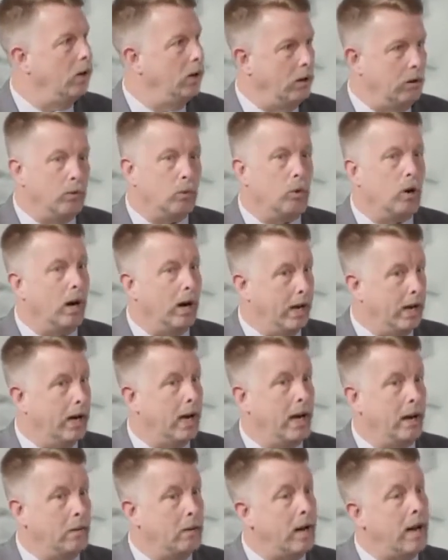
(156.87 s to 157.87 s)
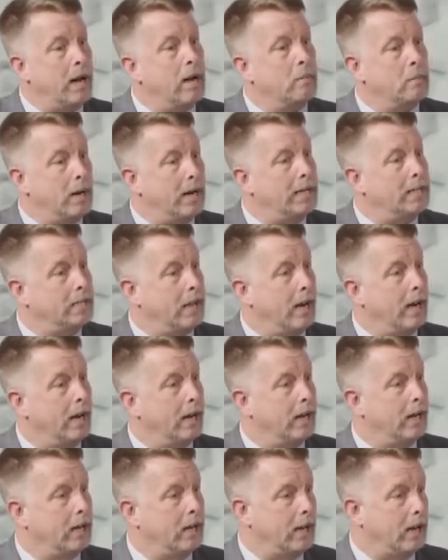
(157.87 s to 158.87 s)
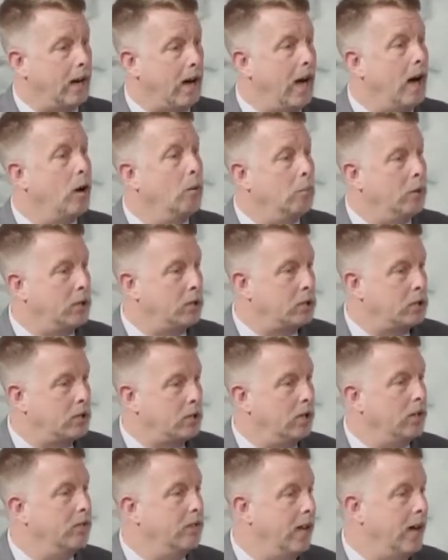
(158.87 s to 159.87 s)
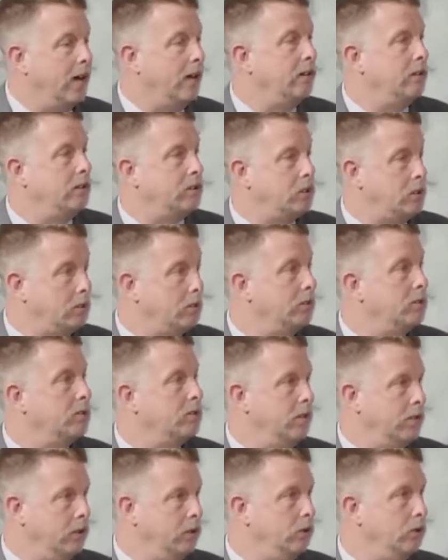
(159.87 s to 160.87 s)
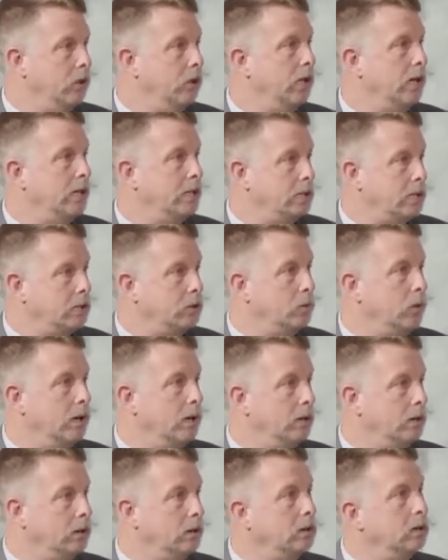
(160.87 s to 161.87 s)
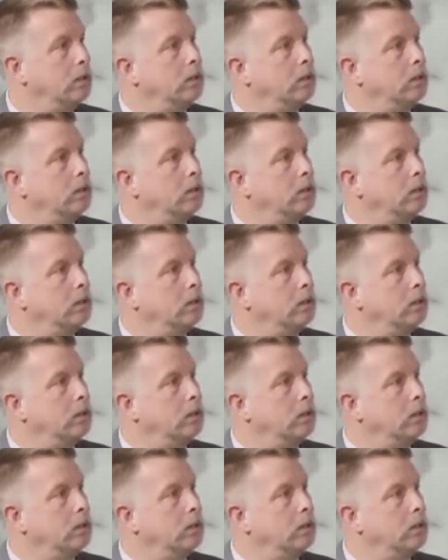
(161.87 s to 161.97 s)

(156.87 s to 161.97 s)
Right, and based on how much of that service they utilize as well.